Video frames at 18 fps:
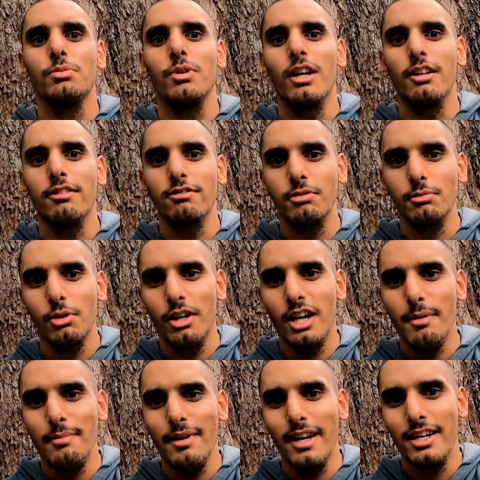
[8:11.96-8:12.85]
well for what
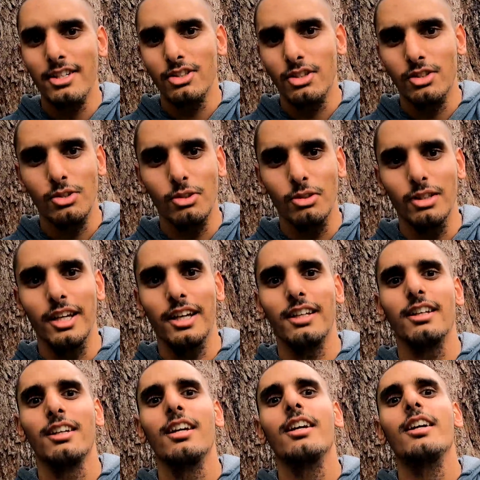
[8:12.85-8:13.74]
I managed to do.
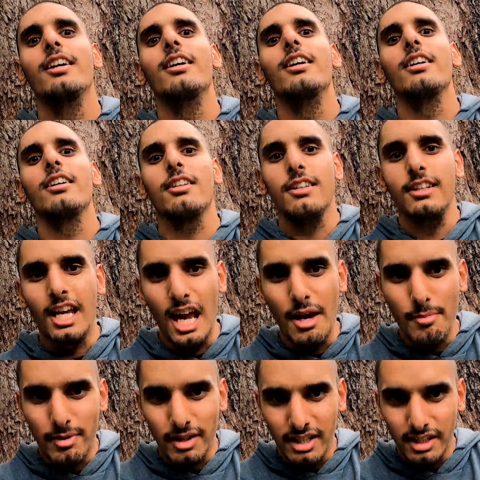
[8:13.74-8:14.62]
Like
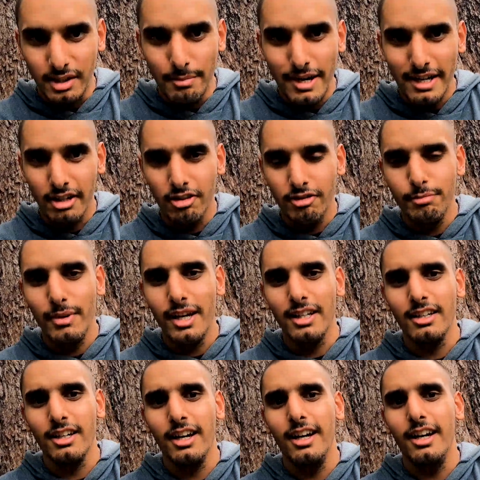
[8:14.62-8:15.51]
camping in the back of my
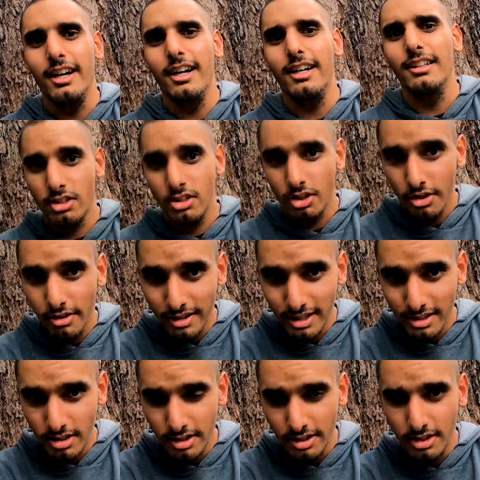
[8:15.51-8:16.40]
car. Just going
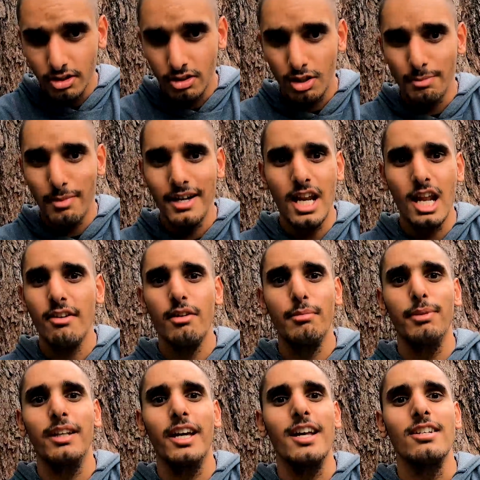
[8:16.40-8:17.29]
into this trip, I never
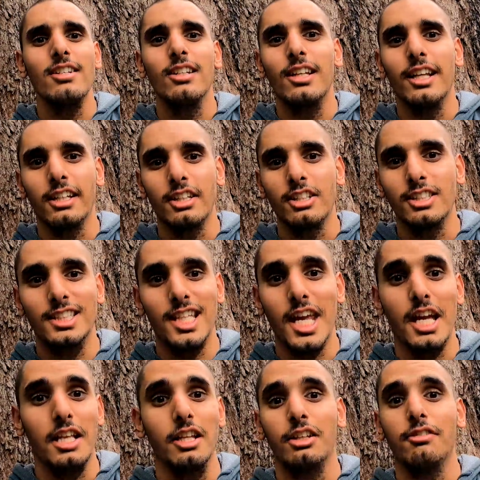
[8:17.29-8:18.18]
planned to like
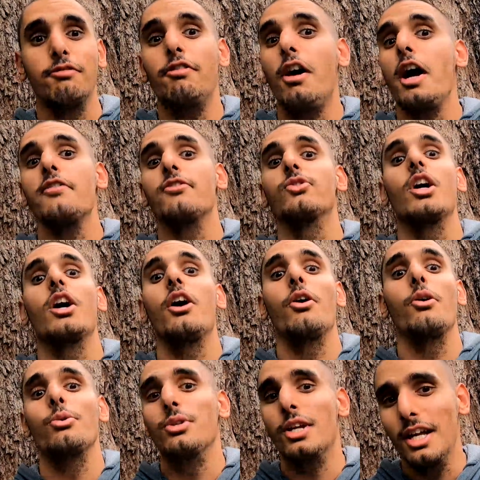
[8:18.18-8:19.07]
stay at like 5-star
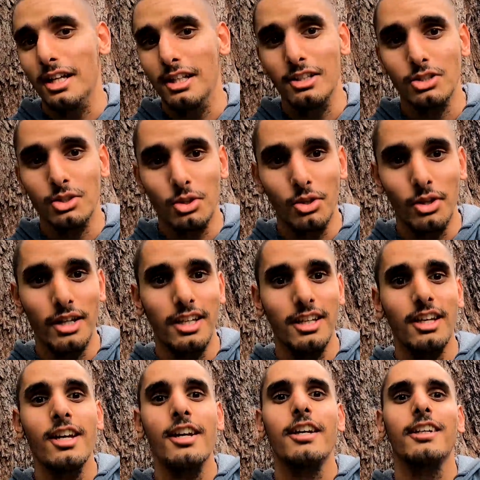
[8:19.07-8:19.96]
hotels or
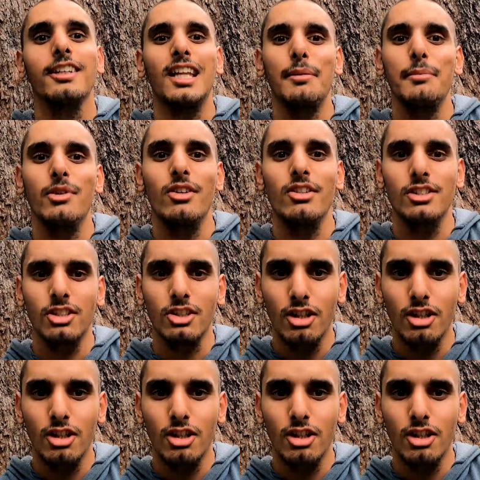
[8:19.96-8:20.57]
any glamorous